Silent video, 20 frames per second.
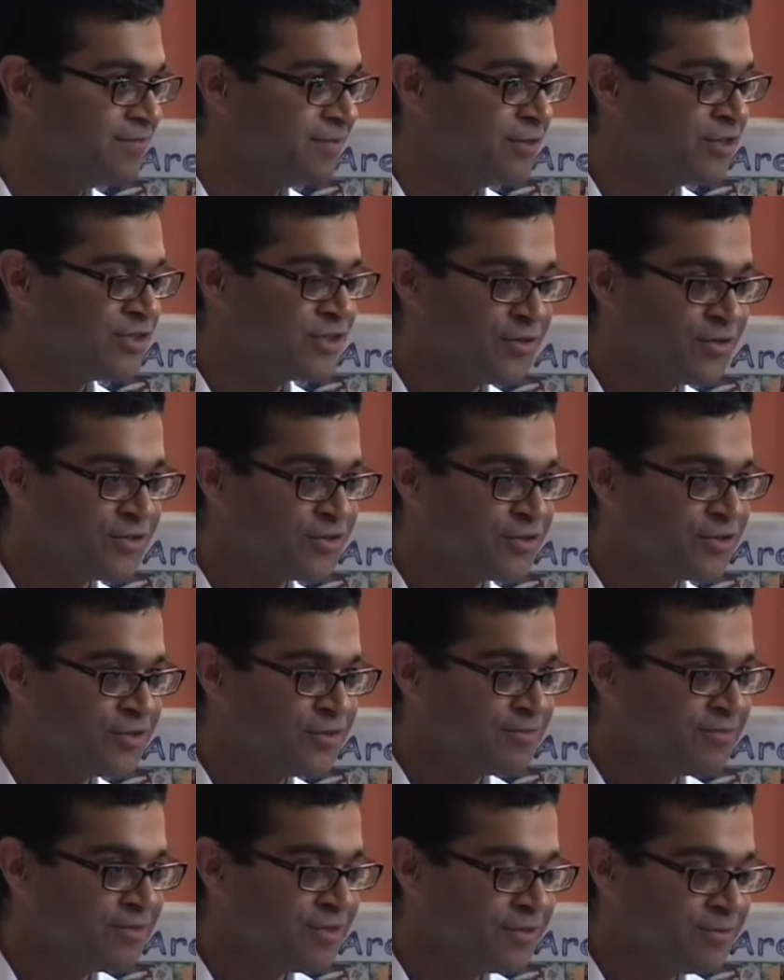result
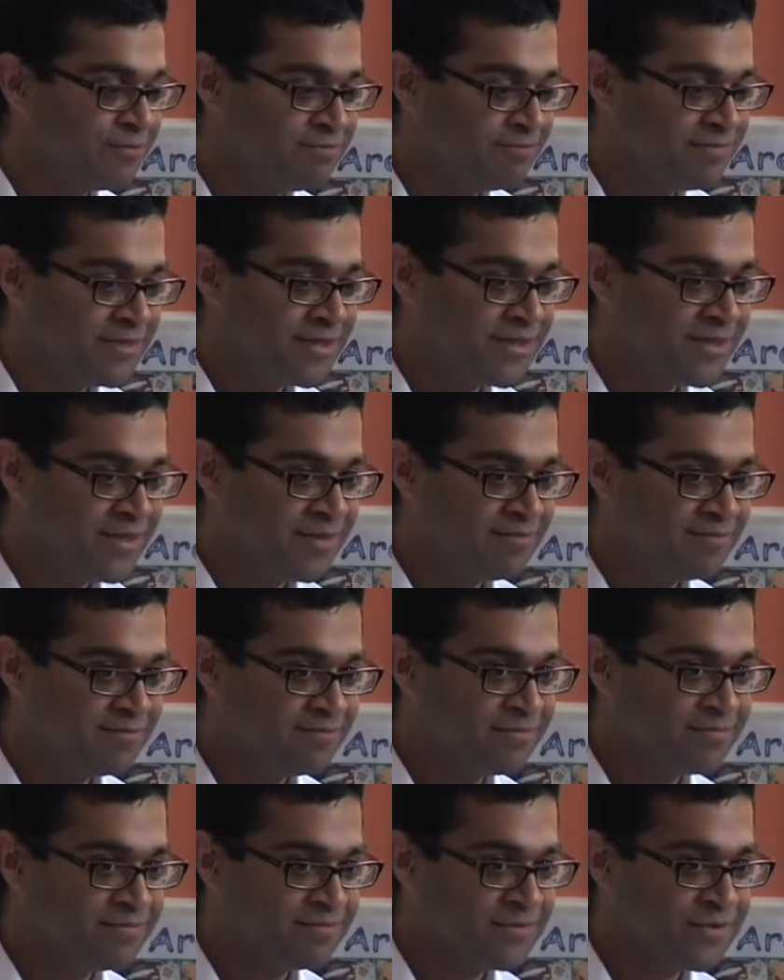
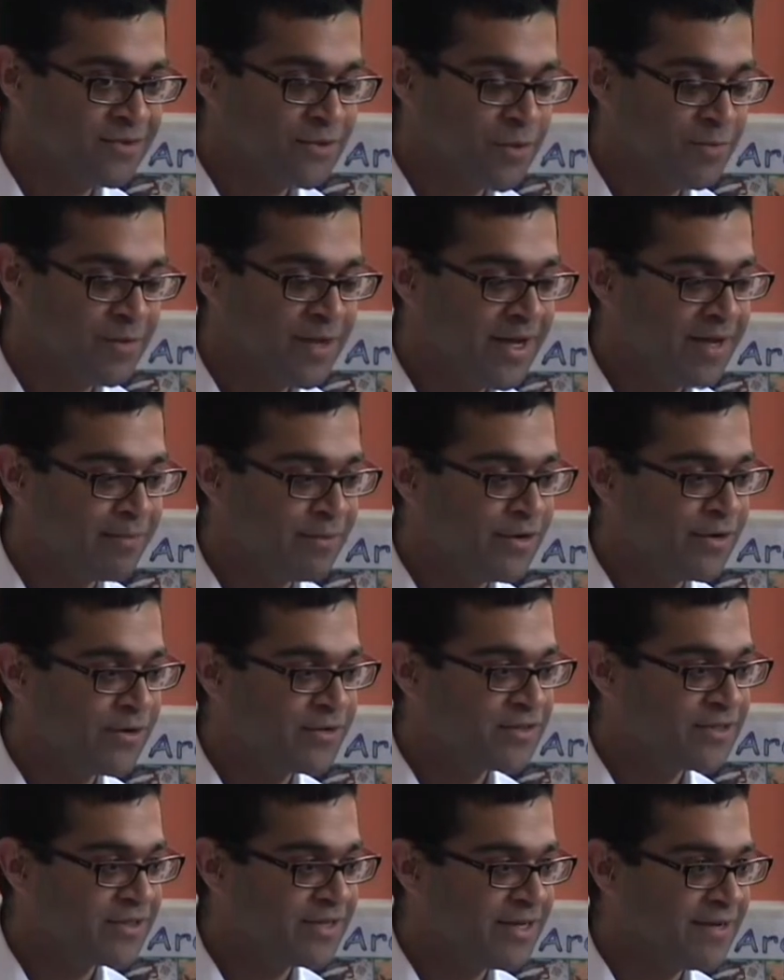to appear,
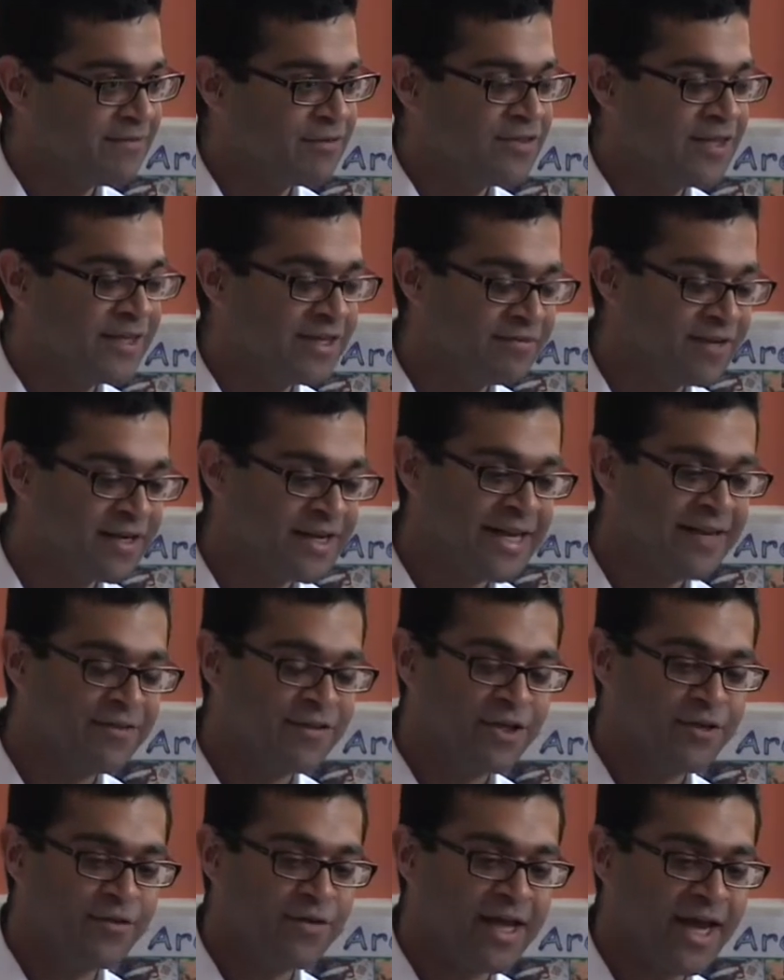because if you think of it, in
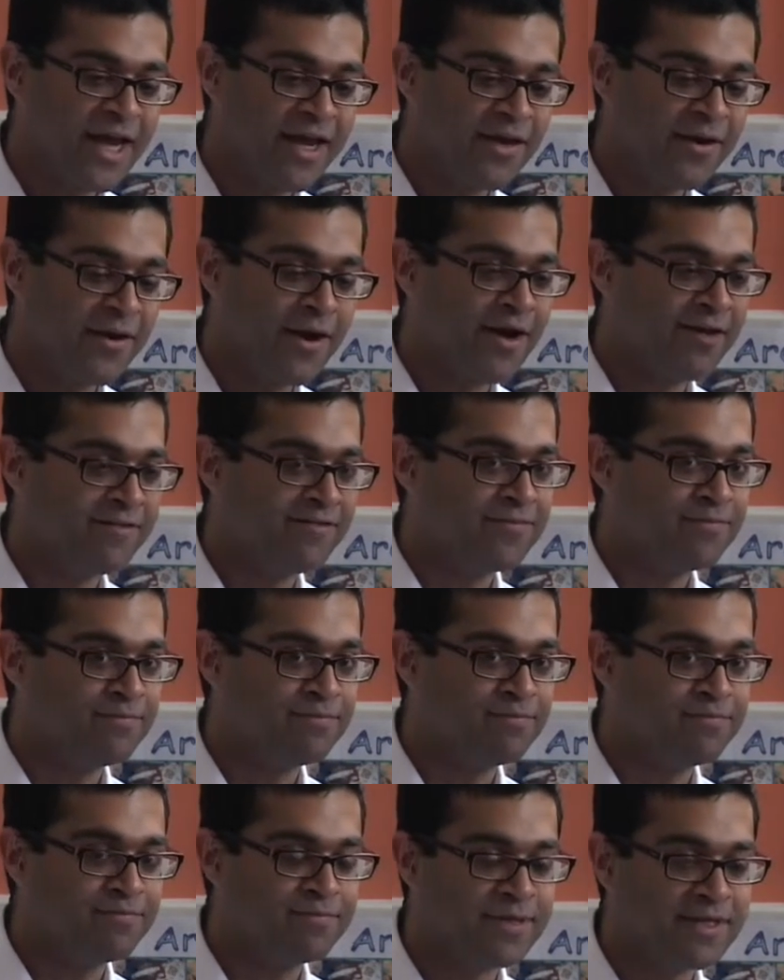the UK you have
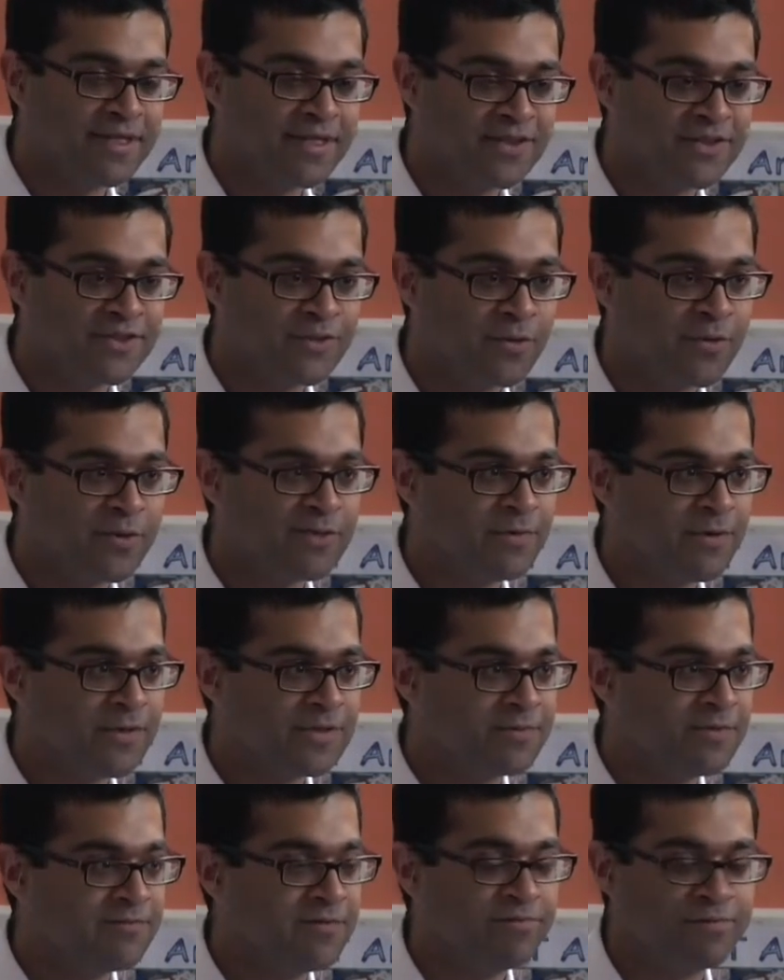police who are
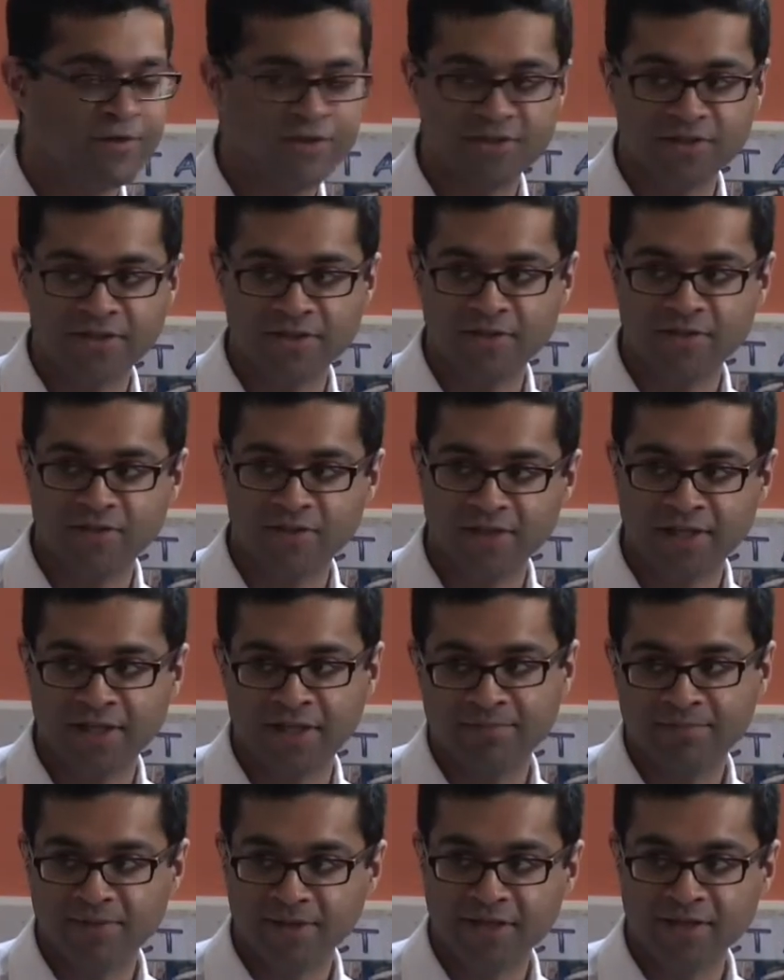responsible for prisoners
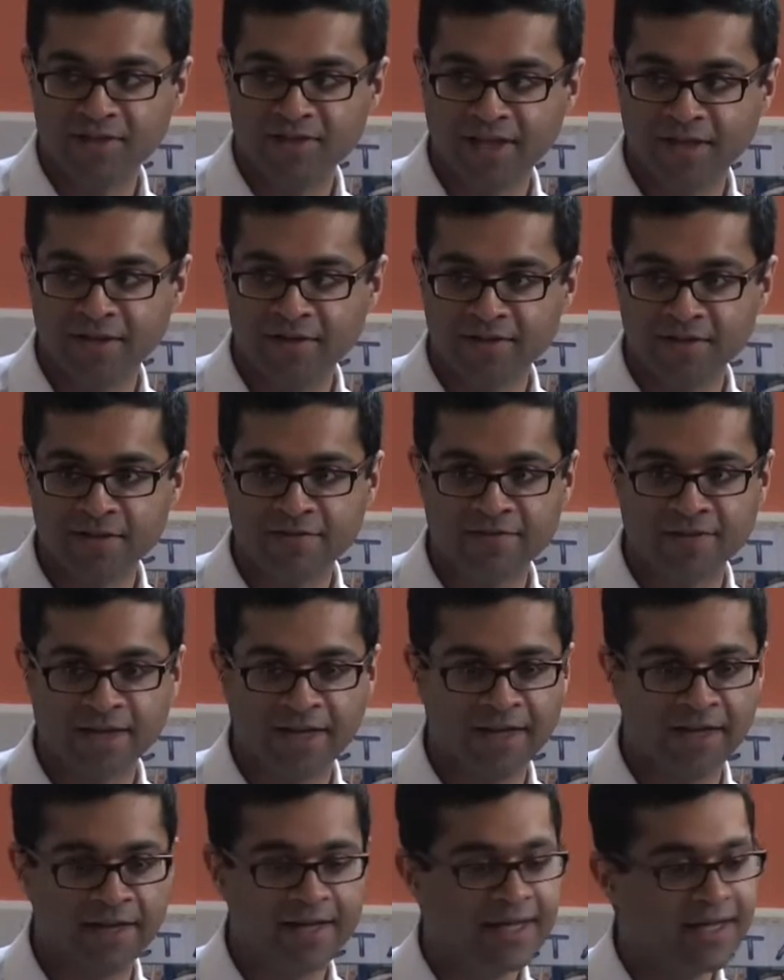in police cells, and if
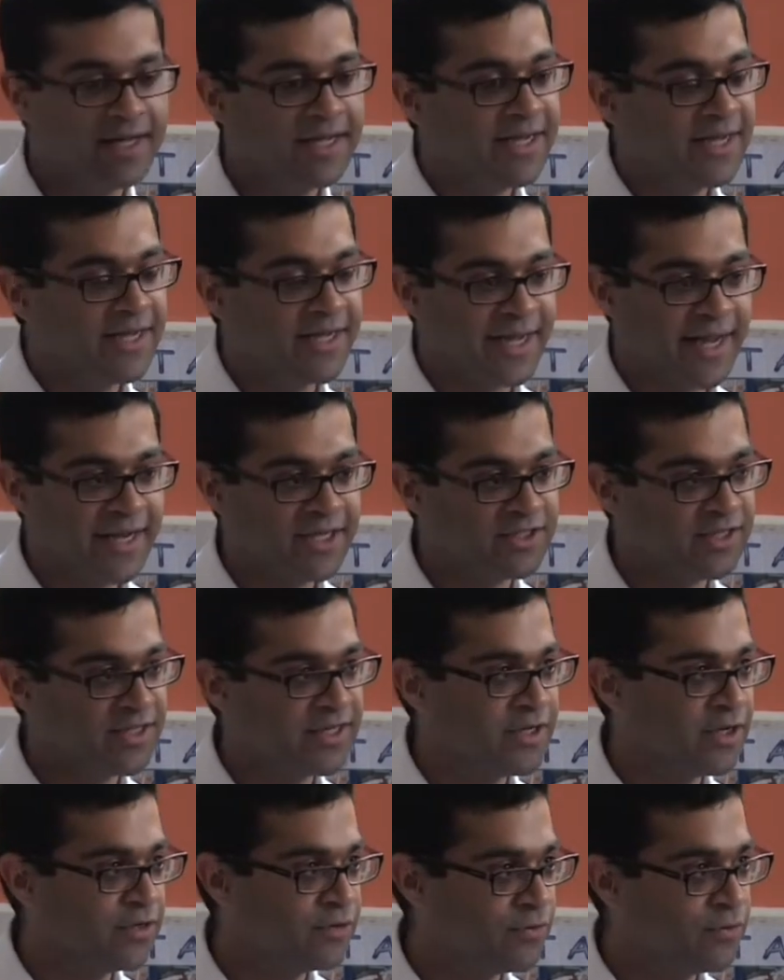they engage in
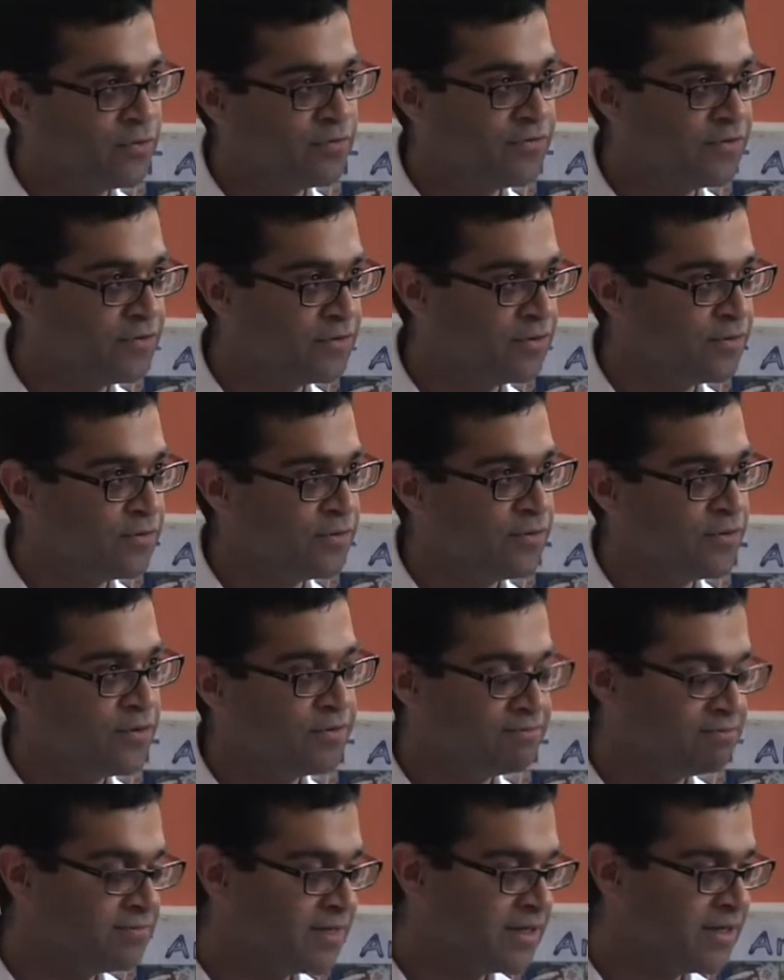any
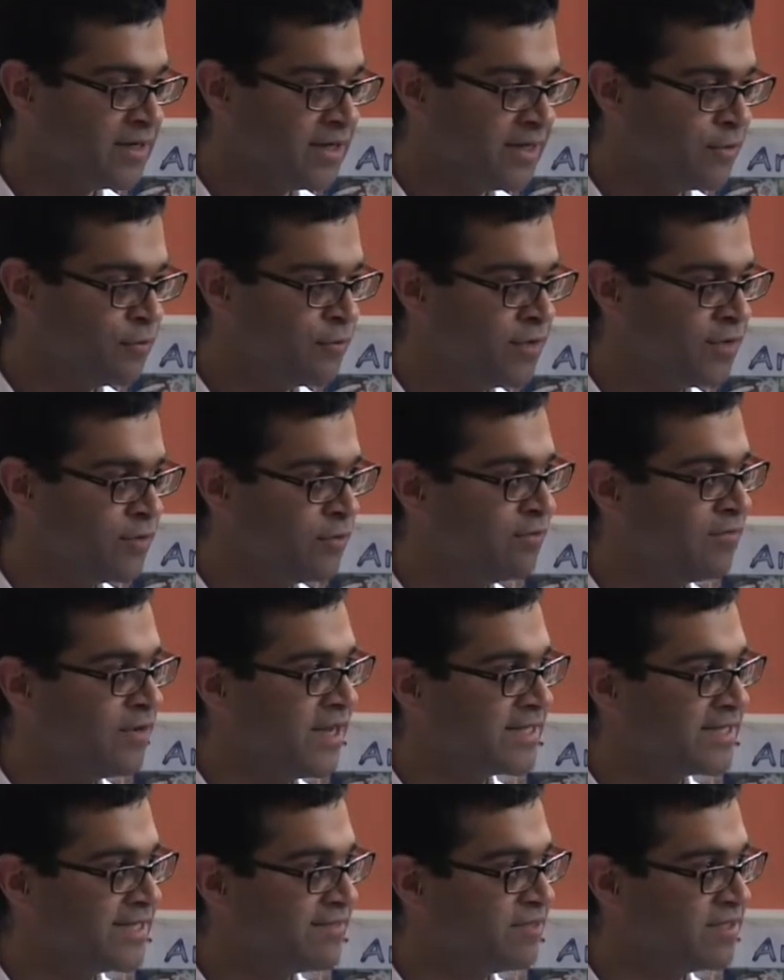unlawful
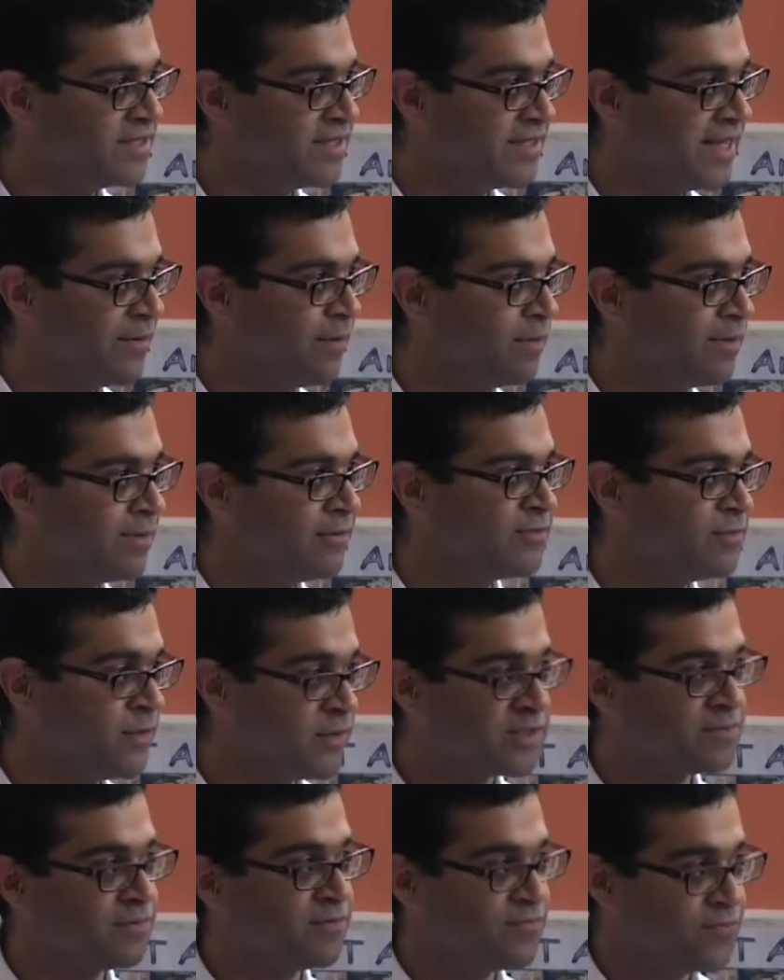activity, they will be
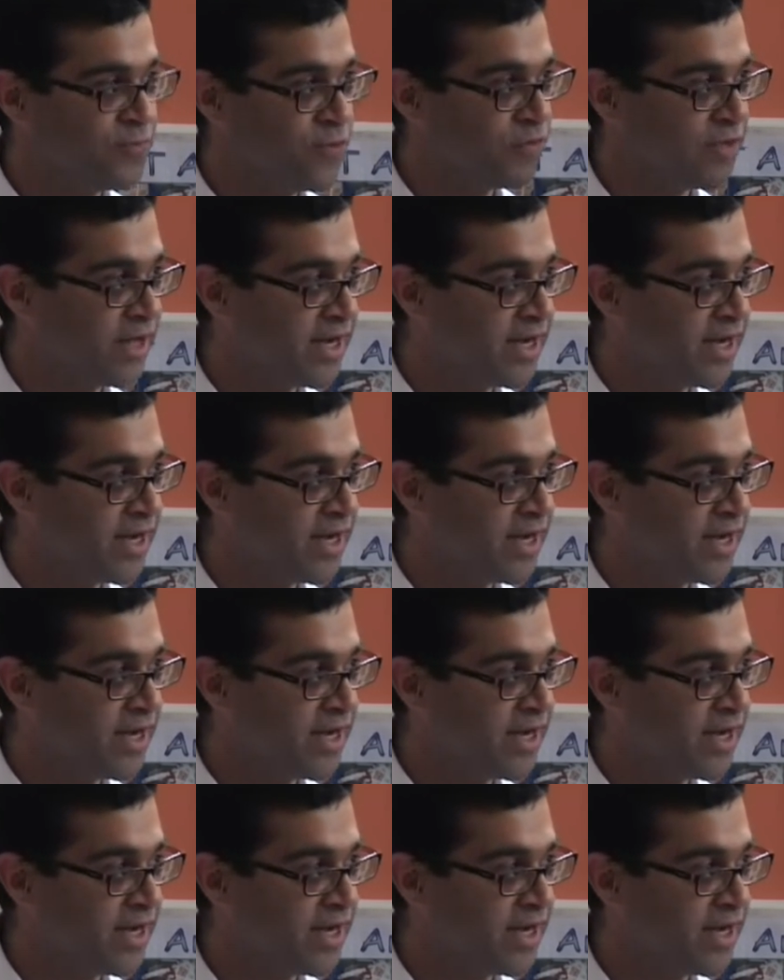responsible for